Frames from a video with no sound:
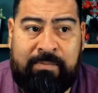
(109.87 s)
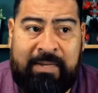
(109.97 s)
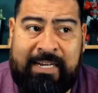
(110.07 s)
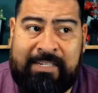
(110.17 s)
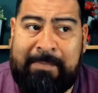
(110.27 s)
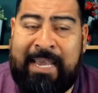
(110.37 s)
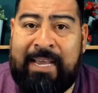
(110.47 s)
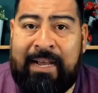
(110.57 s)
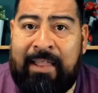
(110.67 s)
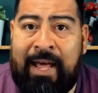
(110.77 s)
because
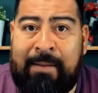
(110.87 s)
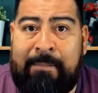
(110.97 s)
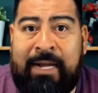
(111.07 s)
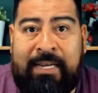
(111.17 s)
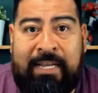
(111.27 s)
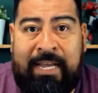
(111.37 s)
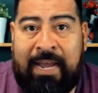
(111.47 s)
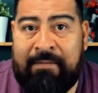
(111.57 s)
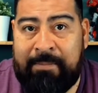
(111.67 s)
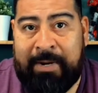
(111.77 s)
making a lot of money,
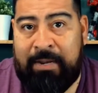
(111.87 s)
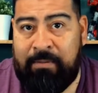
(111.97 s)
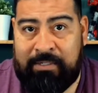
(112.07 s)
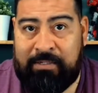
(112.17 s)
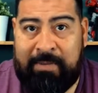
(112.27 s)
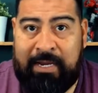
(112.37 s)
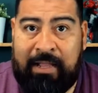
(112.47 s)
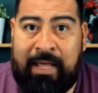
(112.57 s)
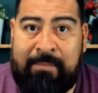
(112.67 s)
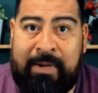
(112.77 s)
everybody wants to make a
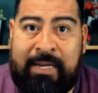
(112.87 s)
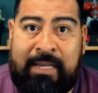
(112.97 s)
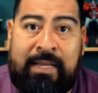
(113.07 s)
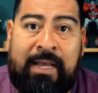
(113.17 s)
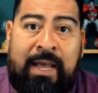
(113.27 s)
lot of money,